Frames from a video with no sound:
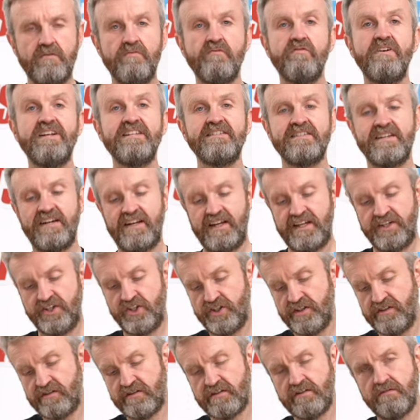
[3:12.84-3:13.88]
on
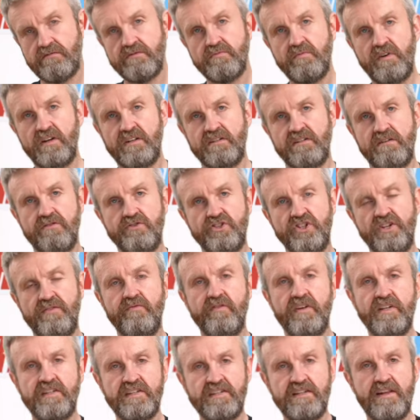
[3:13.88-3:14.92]
ventilation. So as well as those
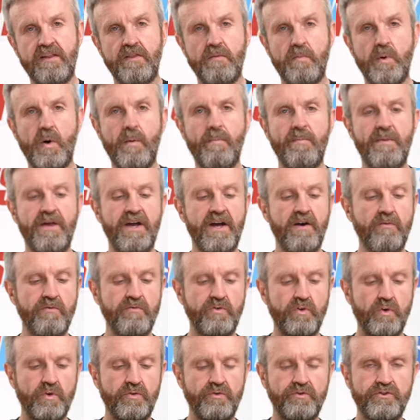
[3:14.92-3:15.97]
chin vents down the bottom there,
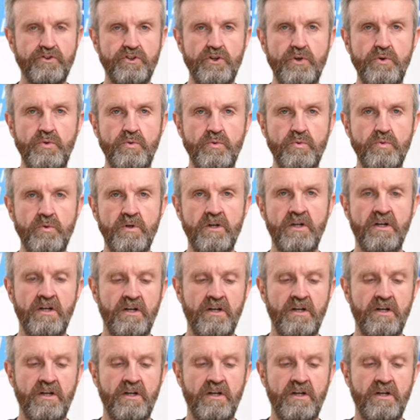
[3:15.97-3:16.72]
we've got two